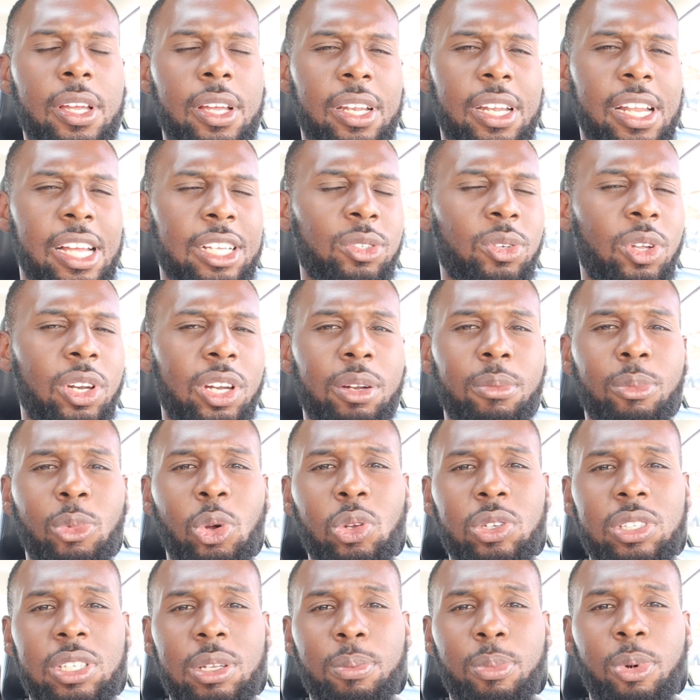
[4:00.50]
That's one of the
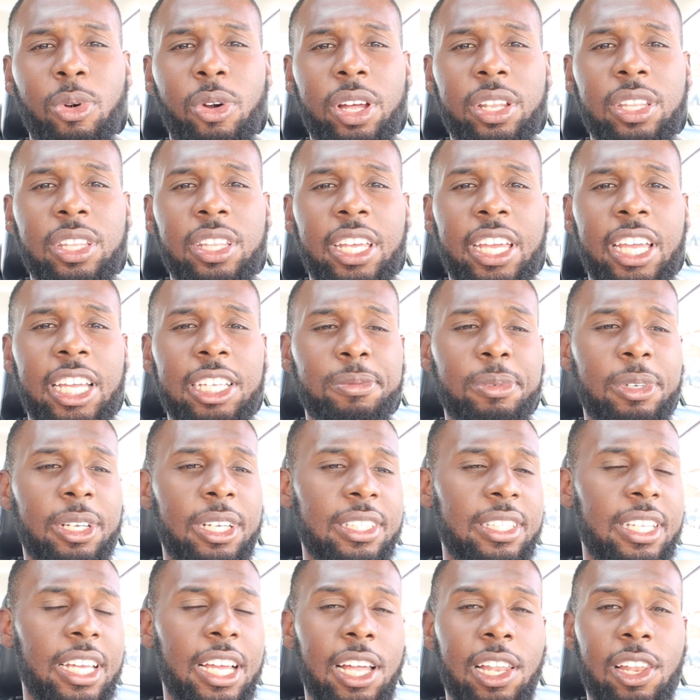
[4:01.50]
most important things,
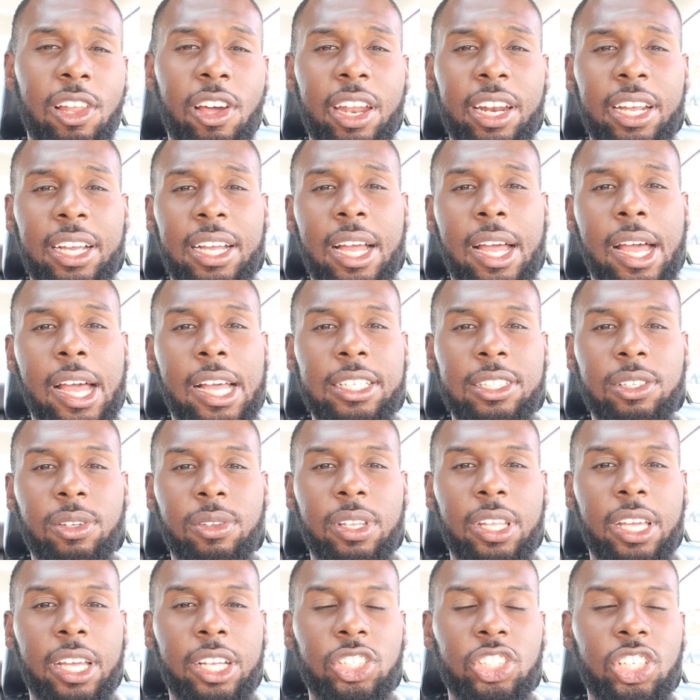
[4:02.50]
because there are a lot of guys out
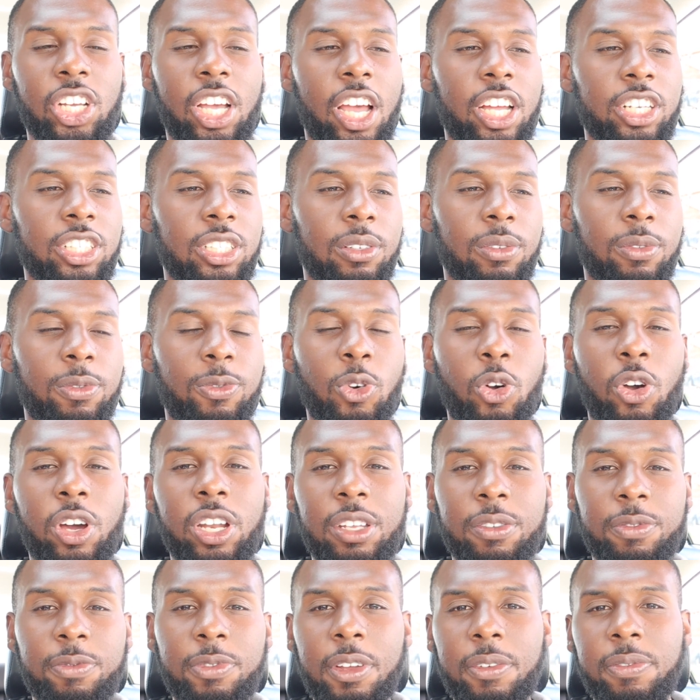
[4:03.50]
there charging
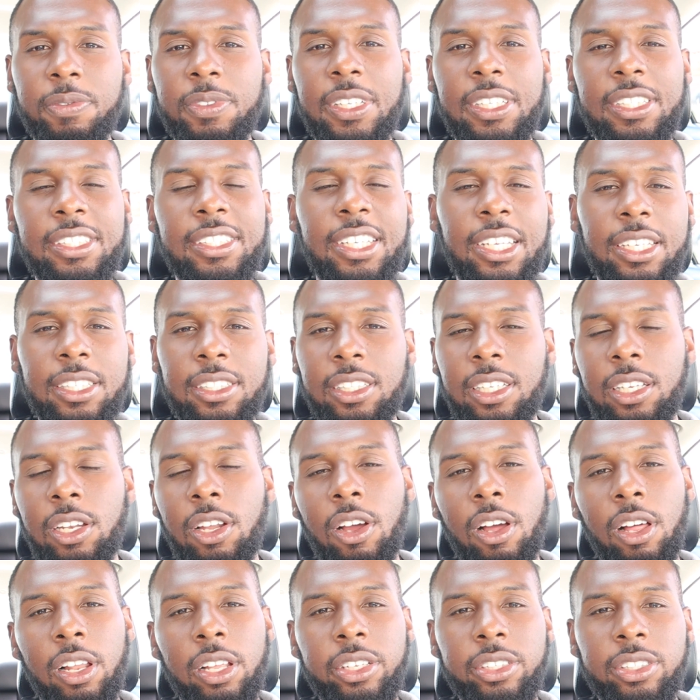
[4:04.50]
$40, $50,
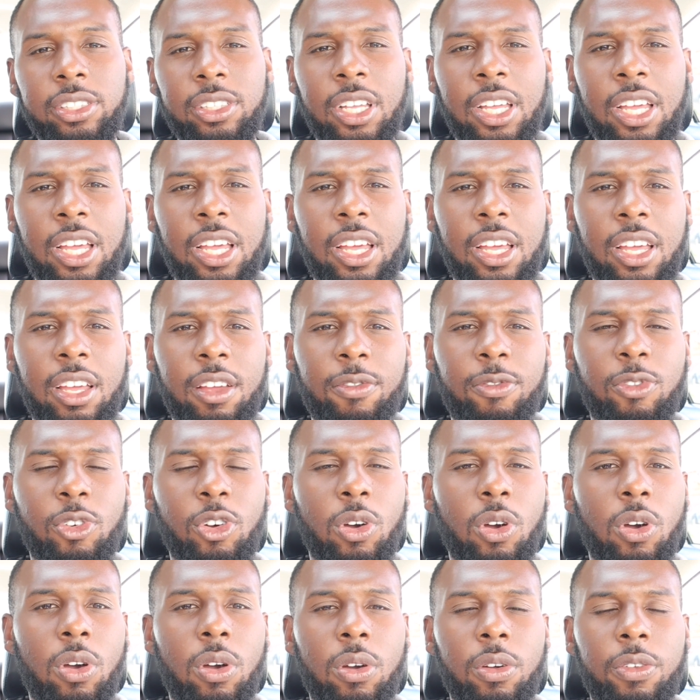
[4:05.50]
$60
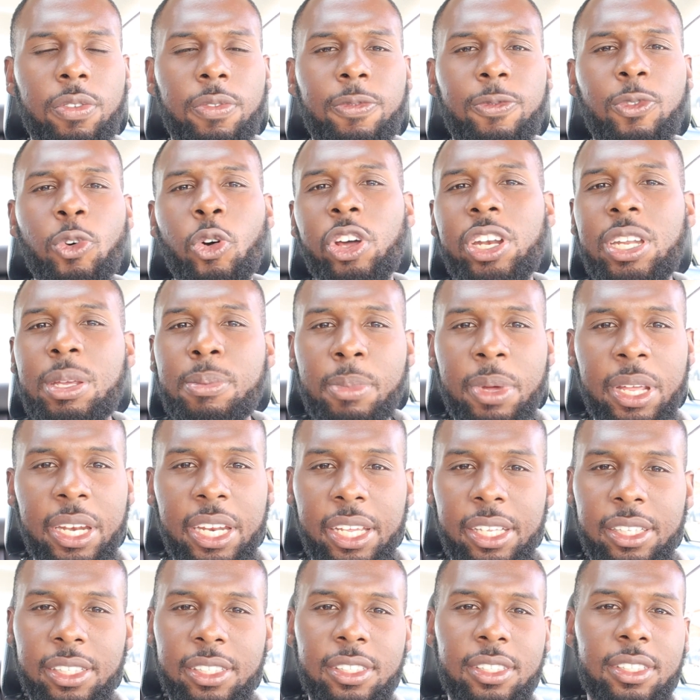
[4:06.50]
for 40
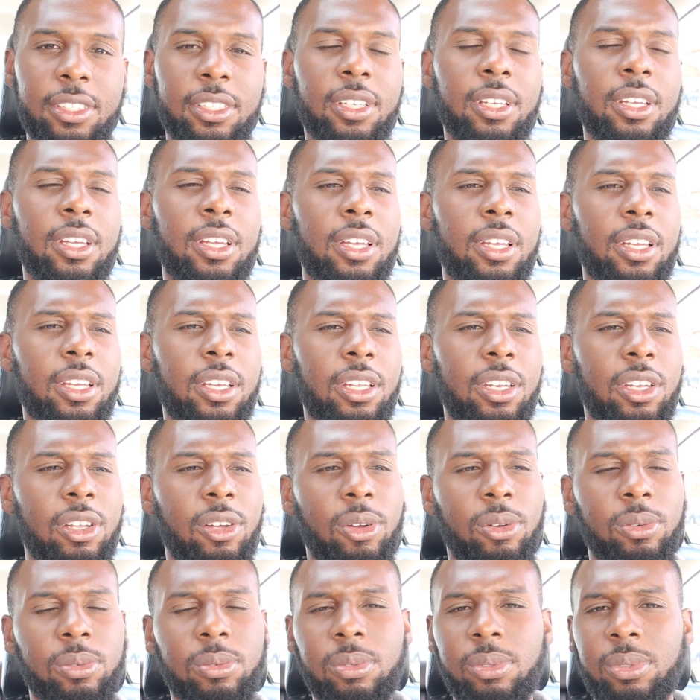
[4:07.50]
minutes,
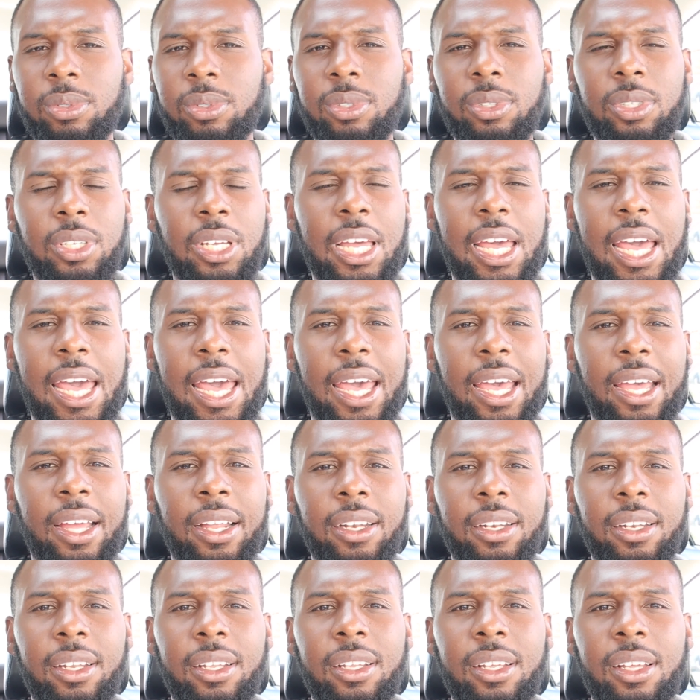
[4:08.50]

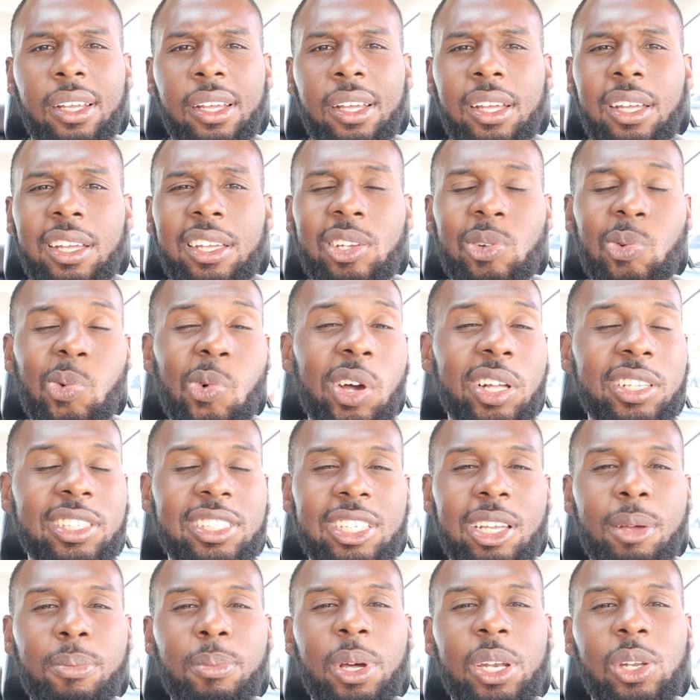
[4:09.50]
and you want
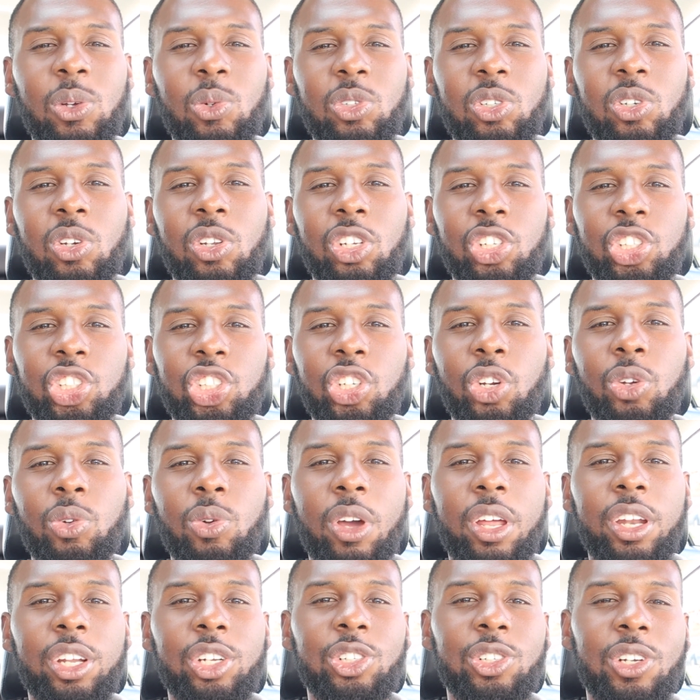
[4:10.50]
somebody who's going to show you
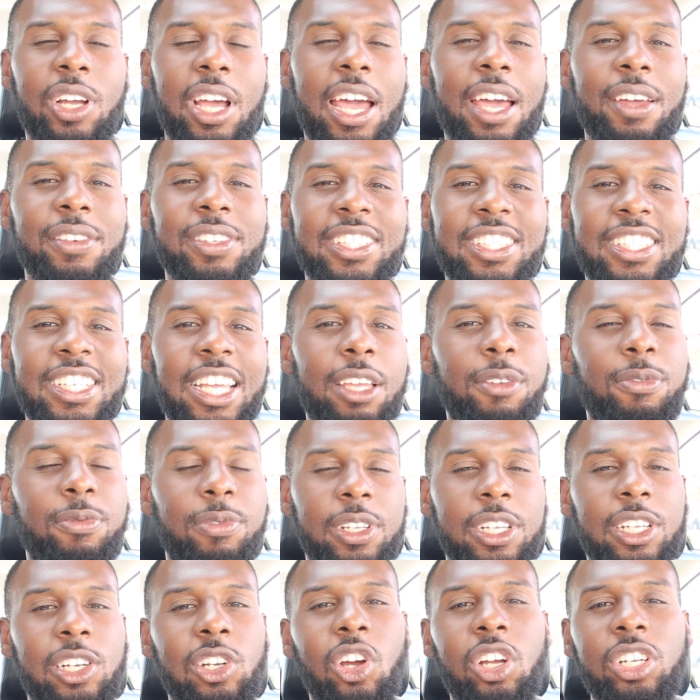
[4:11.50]
how to drive
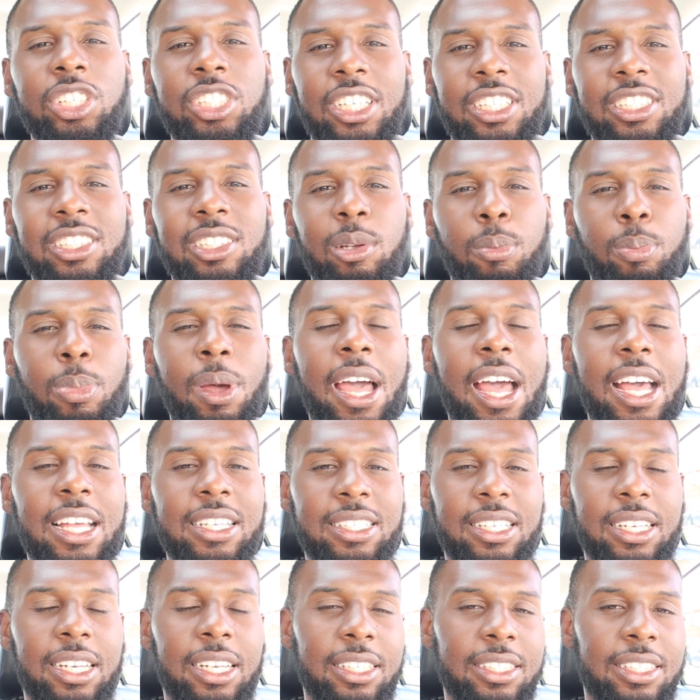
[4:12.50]
safely, not just to
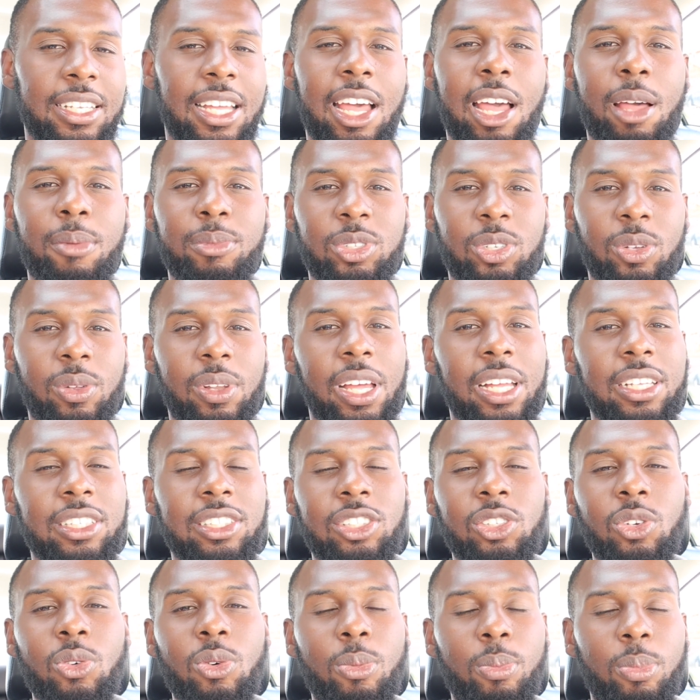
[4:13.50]
pass an exam. So that's
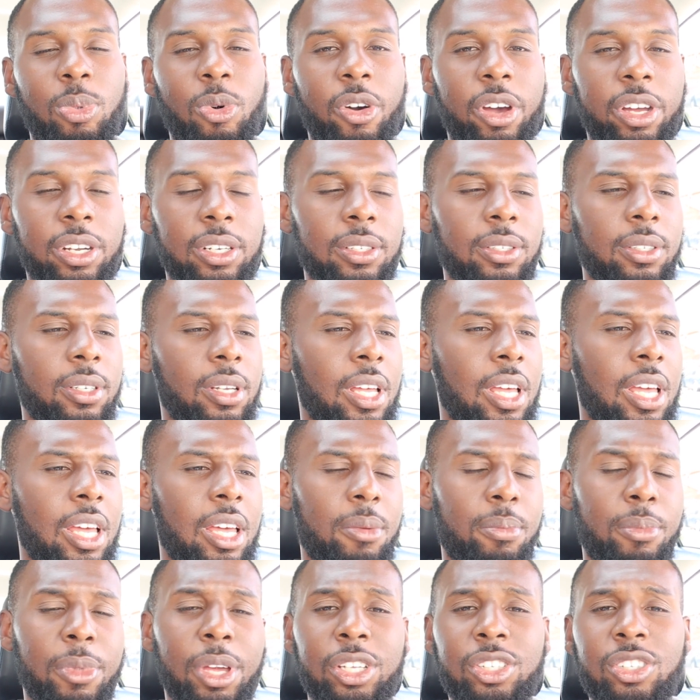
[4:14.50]
so important.
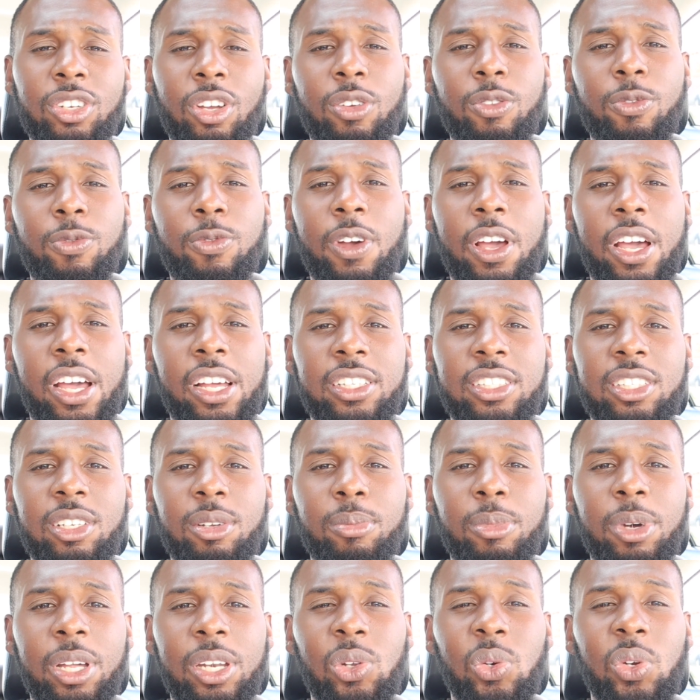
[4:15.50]
Make sure you find
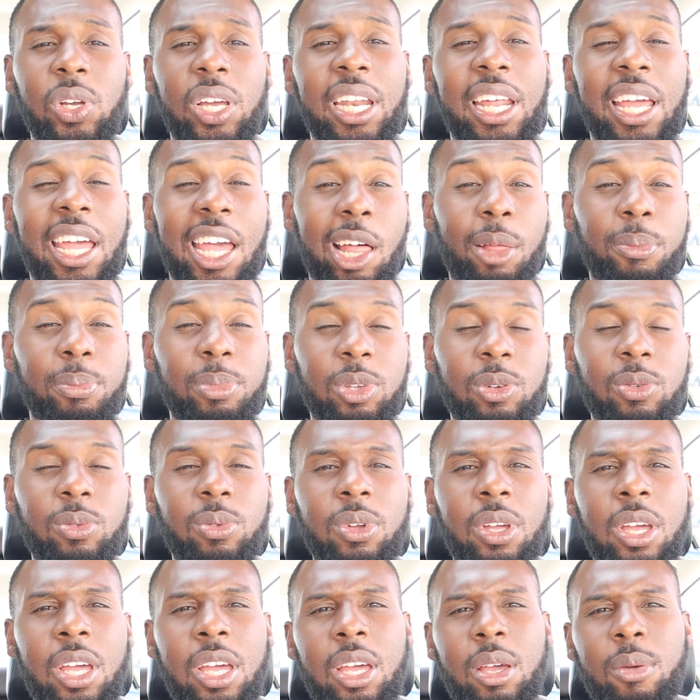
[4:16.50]
somebody who can help you
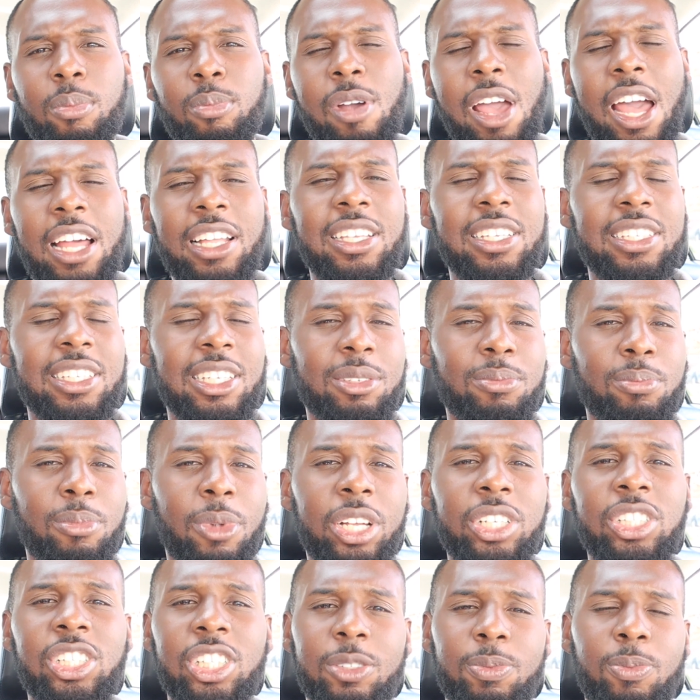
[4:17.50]
practice as
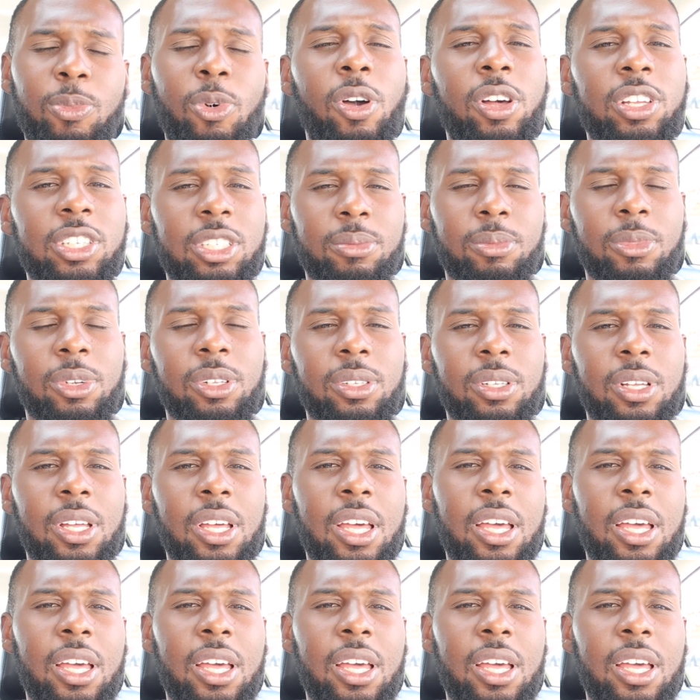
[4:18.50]
much as possible.